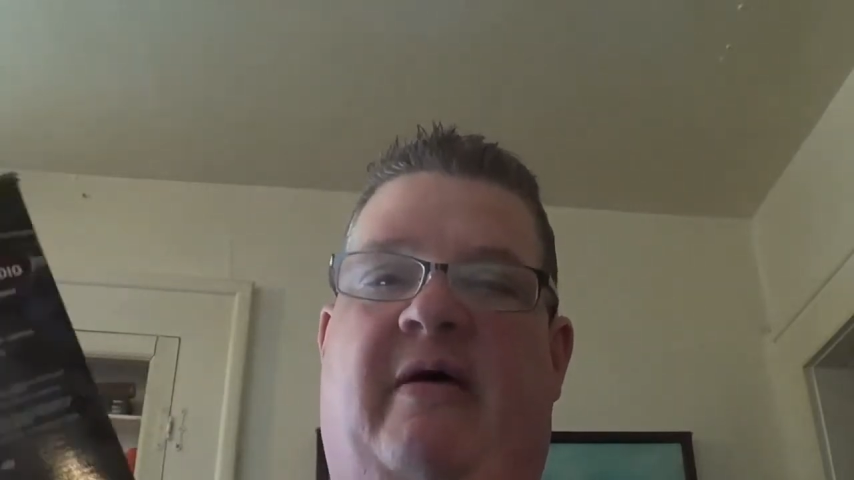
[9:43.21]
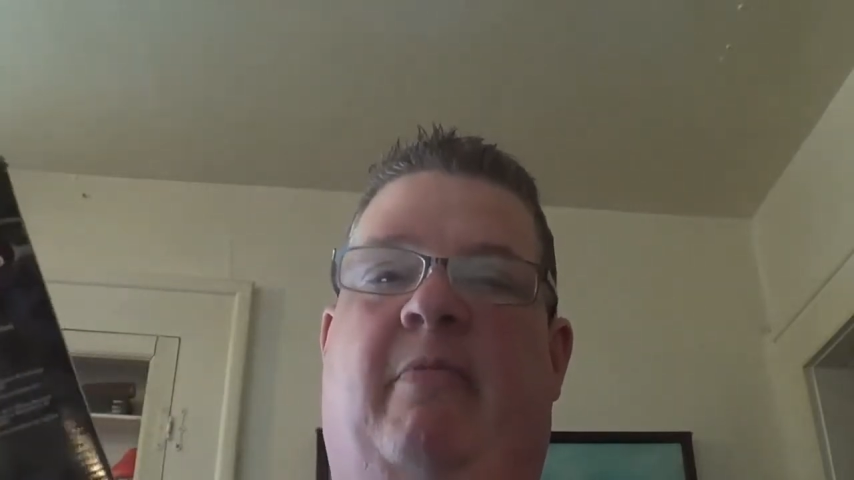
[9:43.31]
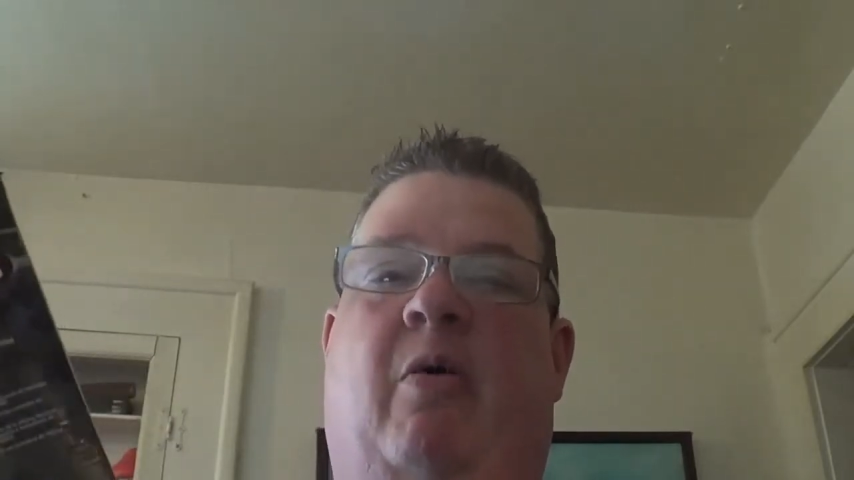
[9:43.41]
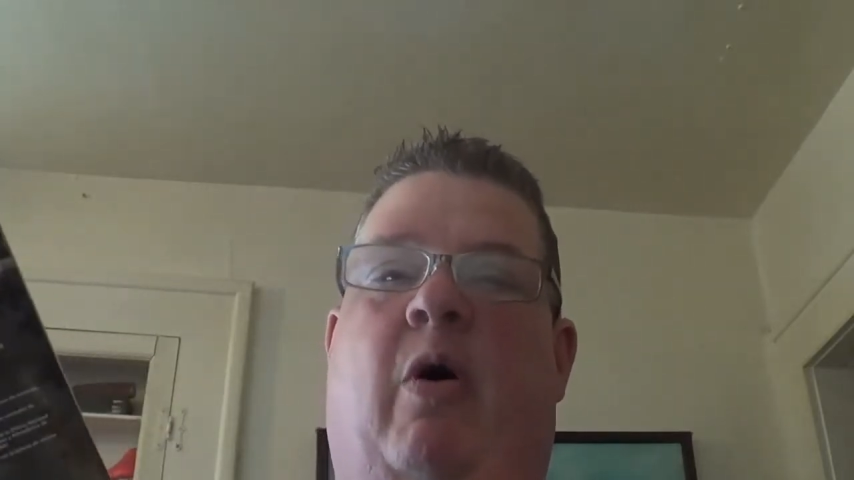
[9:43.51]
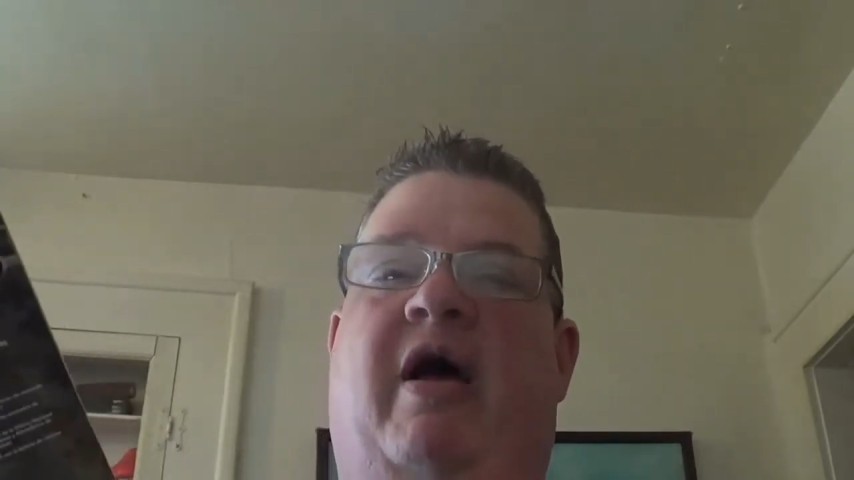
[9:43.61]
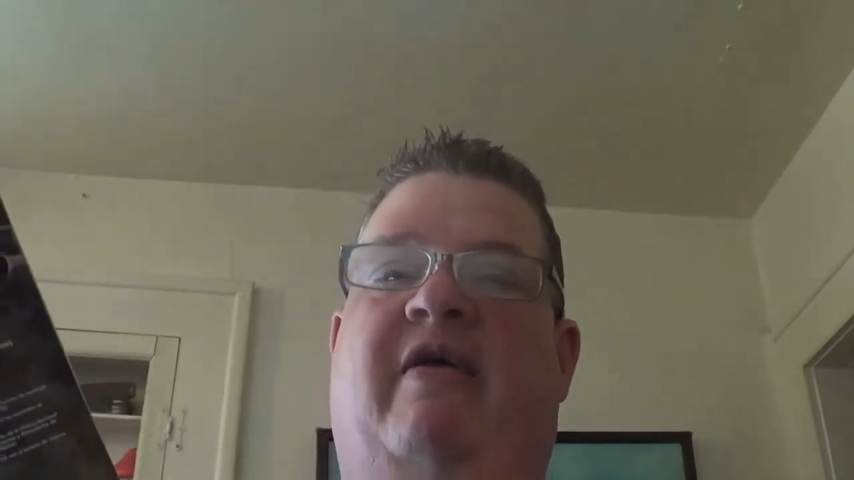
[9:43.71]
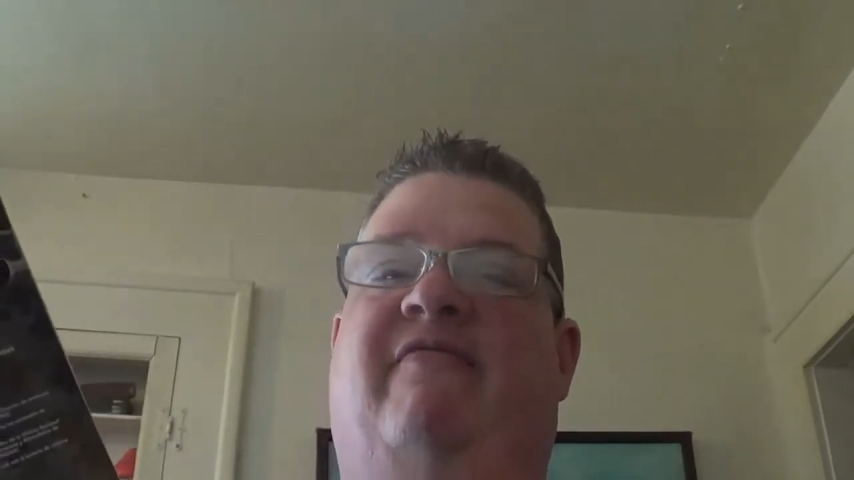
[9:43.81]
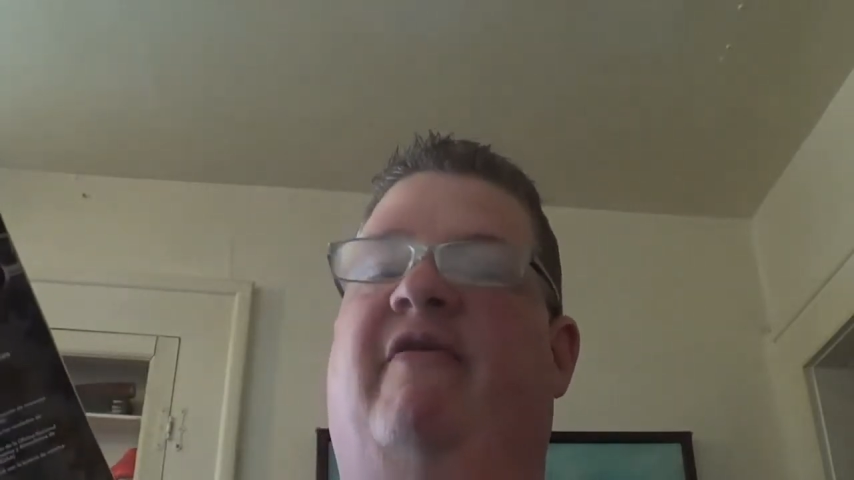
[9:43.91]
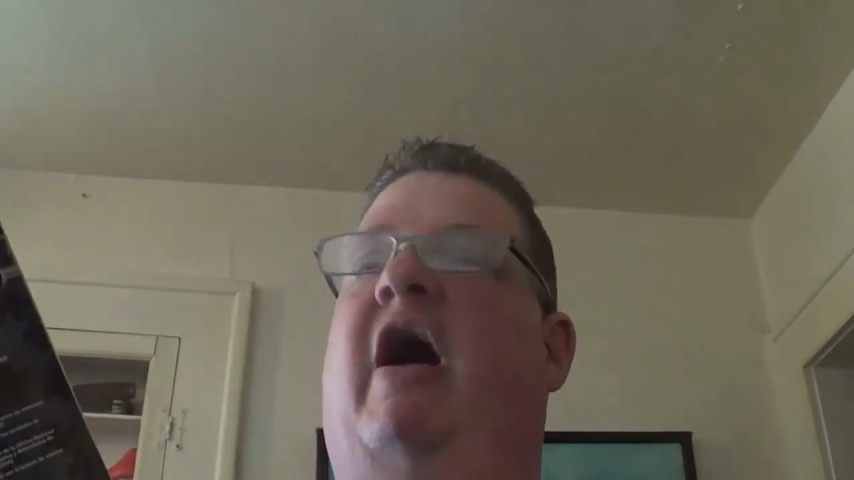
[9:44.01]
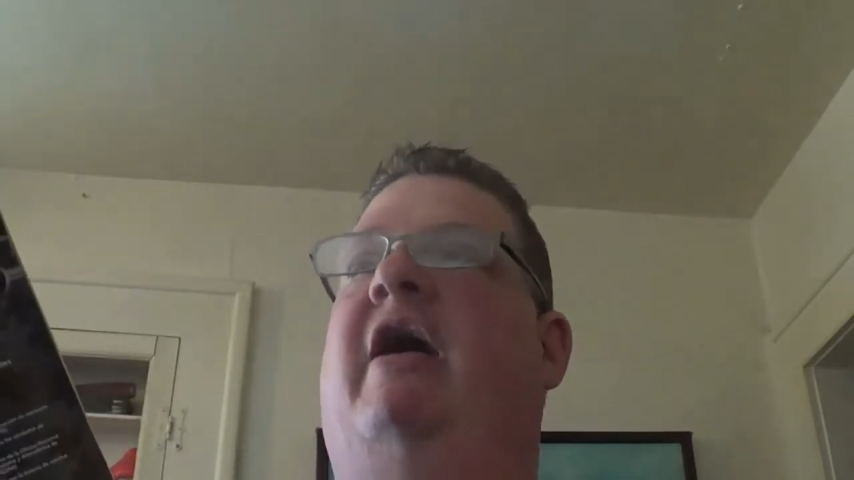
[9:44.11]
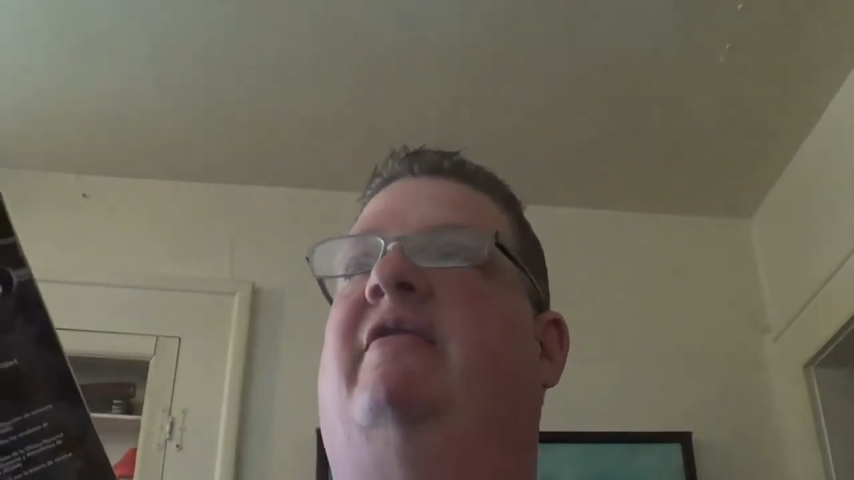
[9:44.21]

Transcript: I have my wife, I